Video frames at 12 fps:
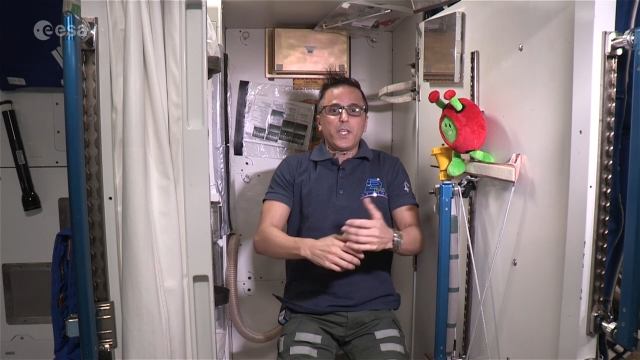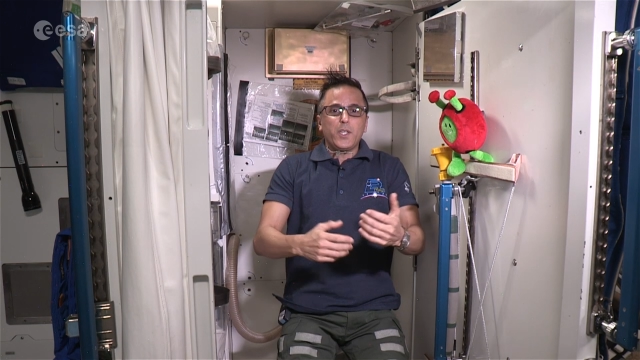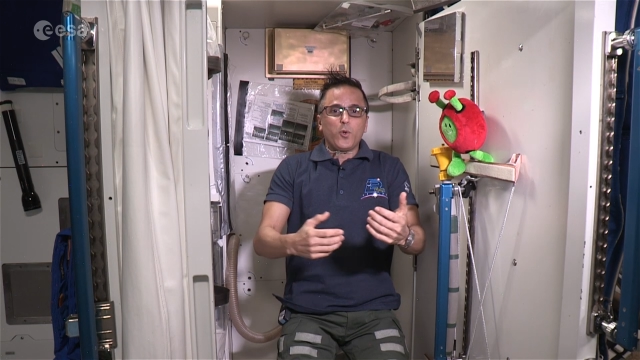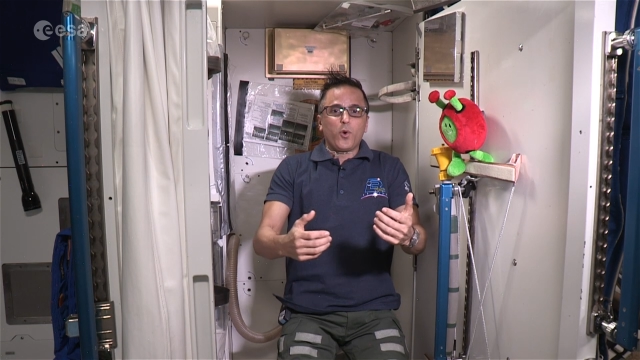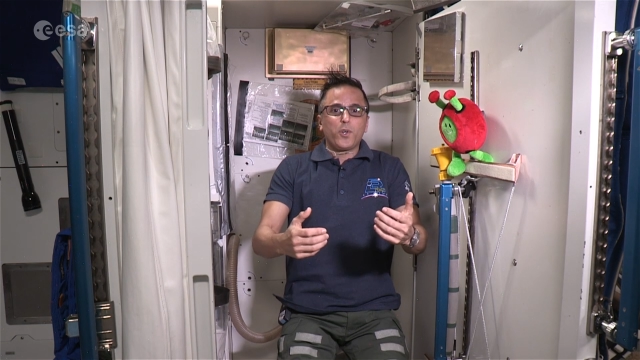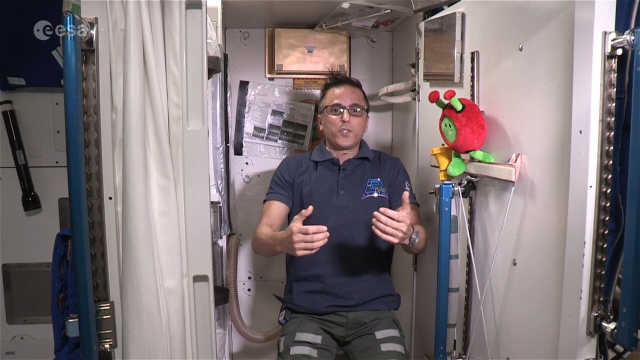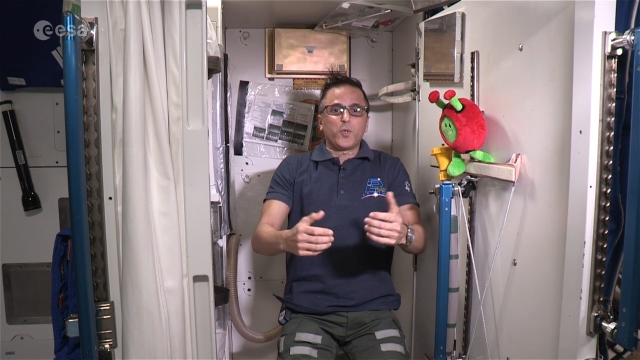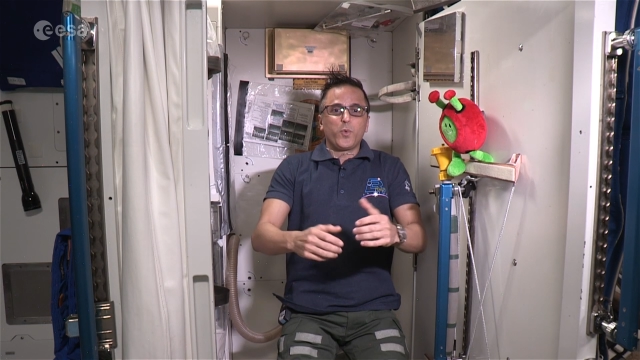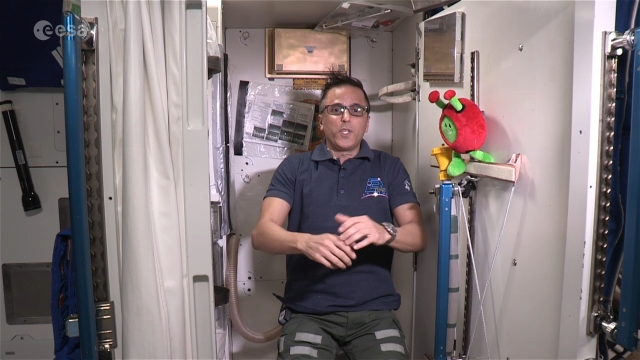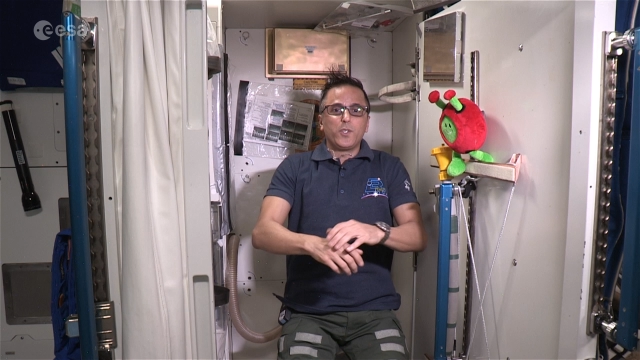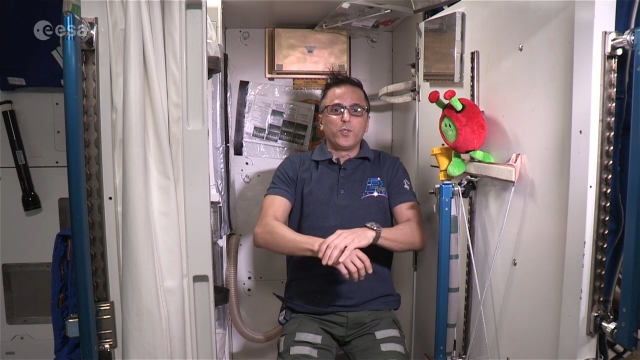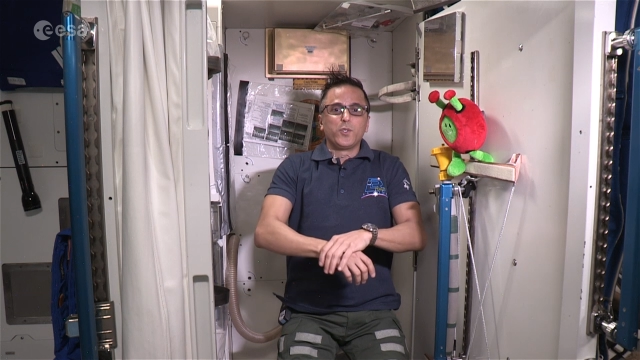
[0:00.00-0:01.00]
In order to
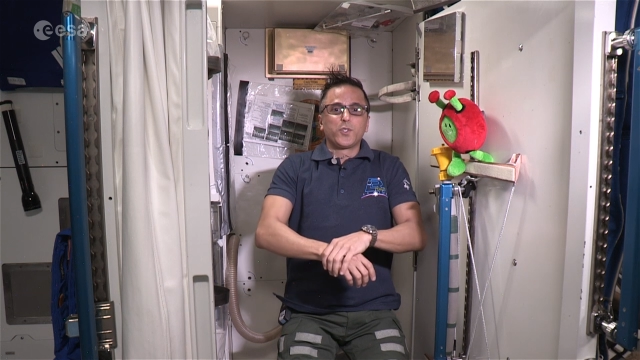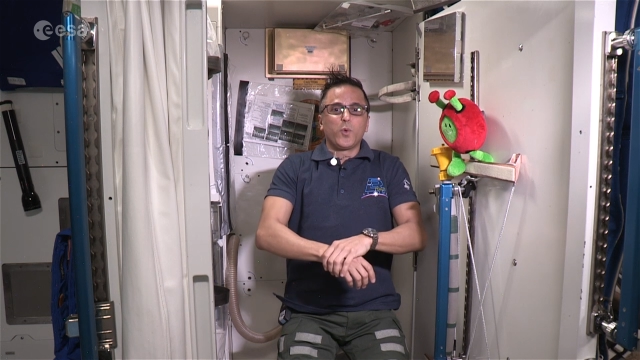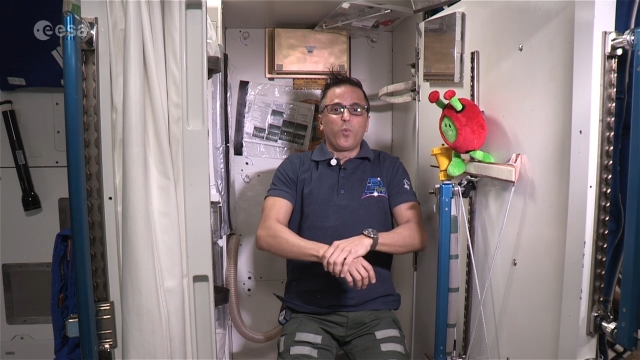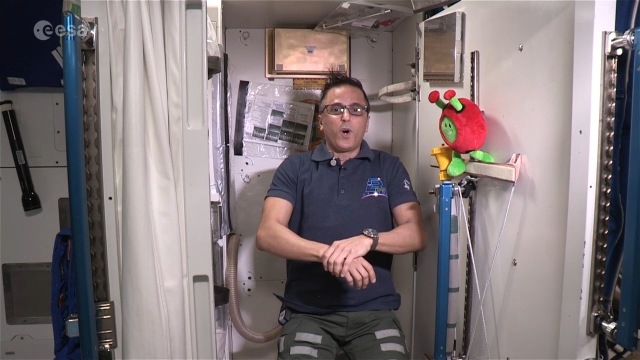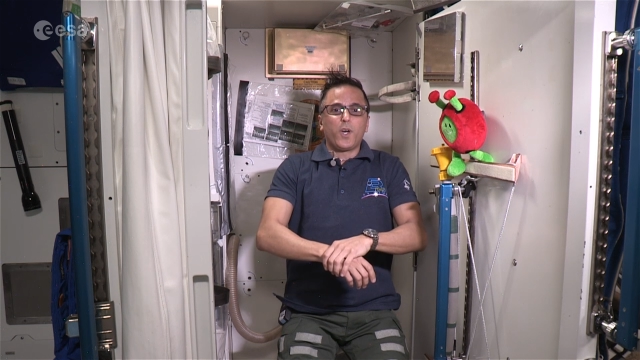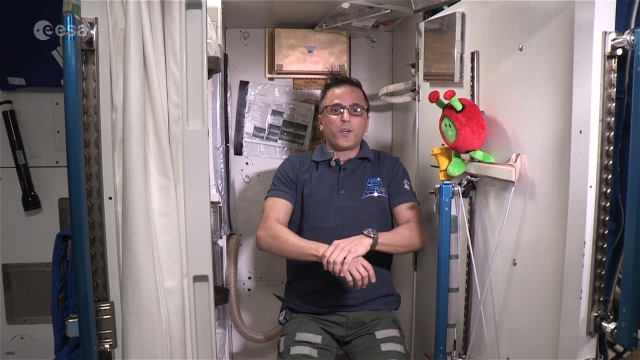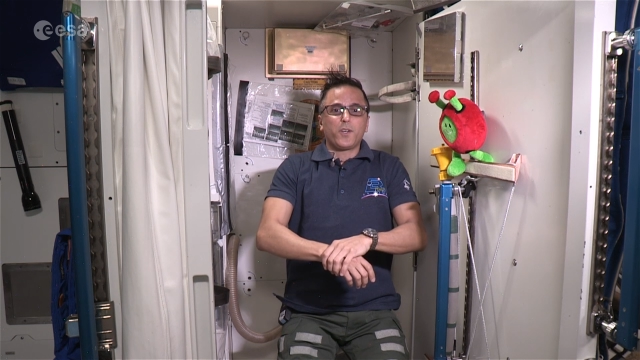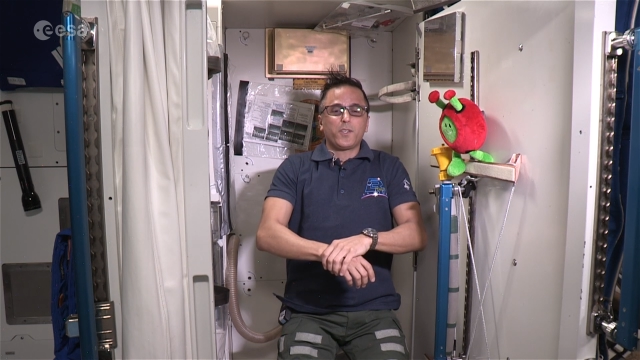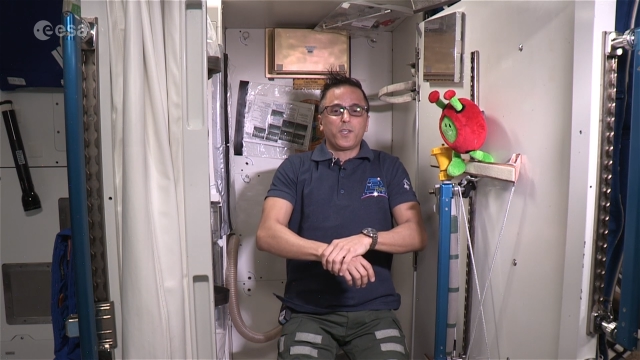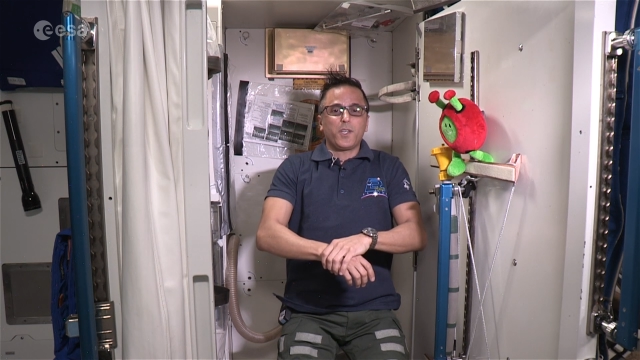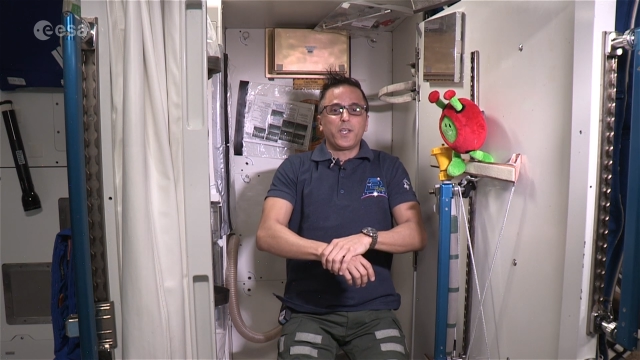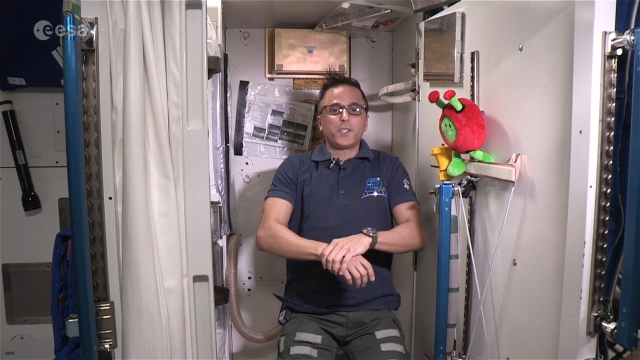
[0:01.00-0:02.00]
reuse the water
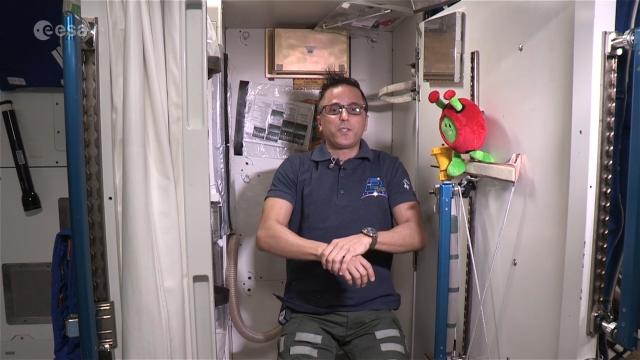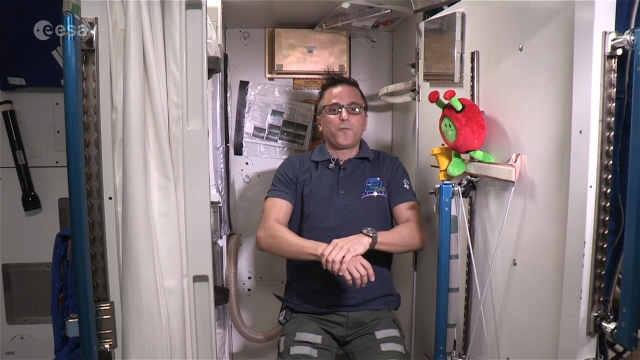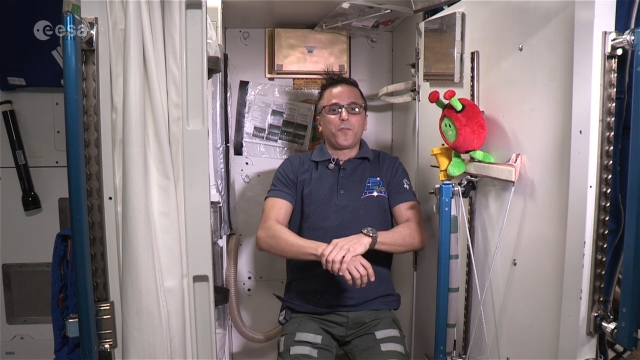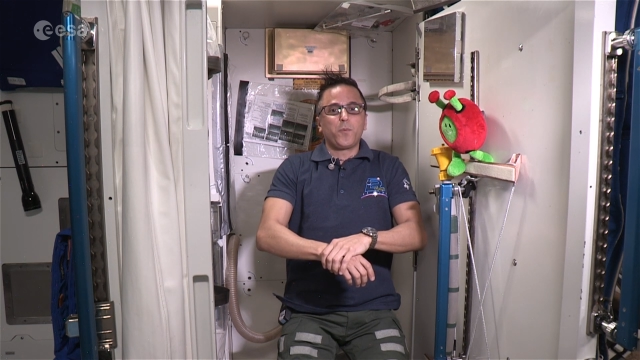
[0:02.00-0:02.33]
collected